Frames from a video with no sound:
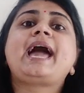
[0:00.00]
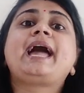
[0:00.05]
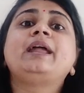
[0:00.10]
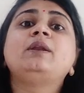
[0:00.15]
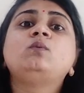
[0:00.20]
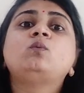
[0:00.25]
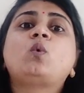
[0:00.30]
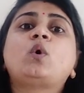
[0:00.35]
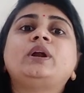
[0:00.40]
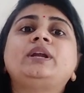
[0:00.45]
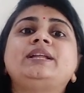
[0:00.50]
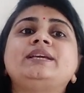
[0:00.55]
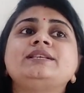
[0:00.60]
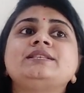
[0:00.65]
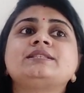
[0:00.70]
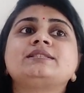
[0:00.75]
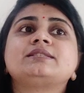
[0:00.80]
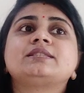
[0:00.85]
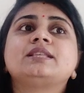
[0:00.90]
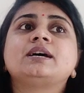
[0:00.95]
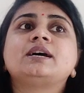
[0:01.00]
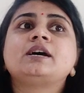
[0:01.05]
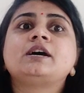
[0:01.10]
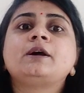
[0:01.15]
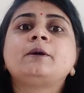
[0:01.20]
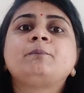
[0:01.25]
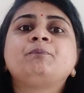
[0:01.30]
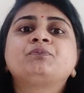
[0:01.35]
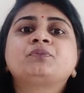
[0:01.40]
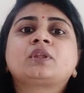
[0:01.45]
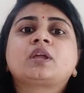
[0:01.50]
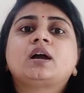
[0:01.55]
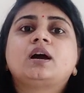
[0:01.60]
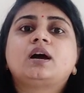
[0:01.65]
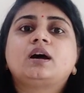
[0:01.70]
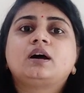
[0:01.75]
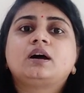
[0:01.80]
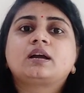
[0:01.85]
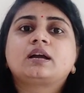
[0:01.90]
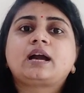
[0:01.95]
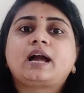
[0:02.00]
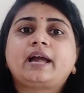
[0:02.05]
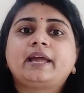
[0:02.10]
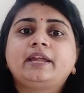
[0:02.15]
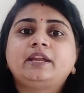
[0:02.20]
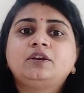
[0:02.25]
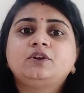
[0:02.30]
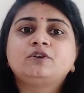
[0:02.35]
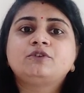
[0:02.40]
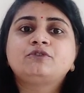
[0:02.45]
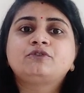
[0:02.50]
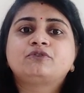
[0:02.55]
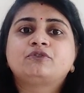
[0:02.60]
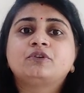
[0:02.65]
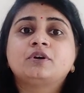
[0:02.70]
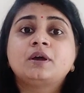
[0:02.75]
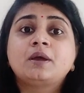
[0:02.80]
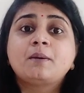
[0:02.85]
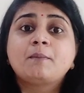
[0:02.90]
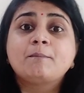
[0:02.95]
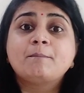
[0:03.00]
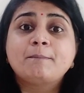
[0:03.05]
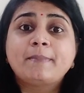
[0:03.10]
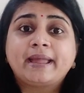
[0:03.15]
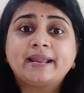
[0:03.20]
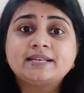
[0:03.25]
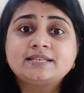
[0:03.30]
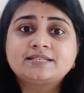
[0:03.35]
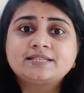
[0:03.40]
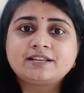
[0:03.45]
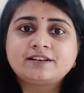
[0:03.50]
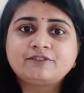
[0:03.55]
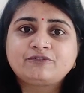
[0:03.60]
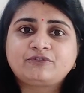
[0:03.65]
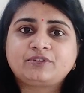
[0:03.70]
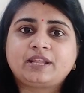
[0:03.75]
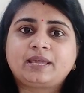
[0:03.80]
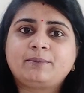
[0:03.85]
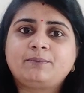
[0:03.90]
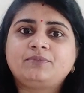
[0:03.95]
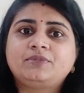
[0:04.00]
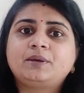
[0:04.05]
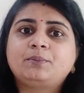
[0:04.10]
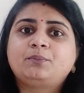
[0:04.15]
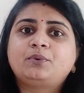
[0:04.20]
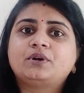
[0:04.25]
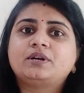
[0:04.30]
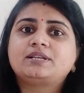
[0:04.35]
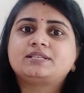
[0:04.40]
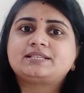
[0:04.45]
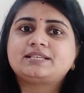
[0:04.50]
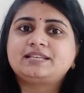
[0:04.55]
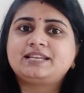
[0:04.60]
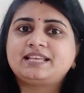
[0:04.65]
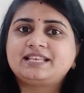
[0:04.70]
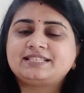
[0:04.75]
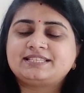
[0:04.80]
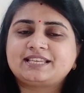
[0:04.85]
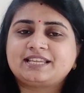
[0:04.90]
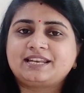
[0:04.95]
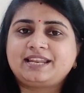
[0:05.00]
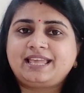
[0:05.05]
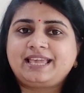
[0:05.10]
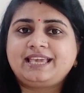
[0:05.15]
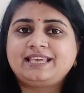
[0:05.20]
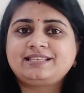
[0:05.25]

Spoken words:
and what is the kind of mental frame the person is in.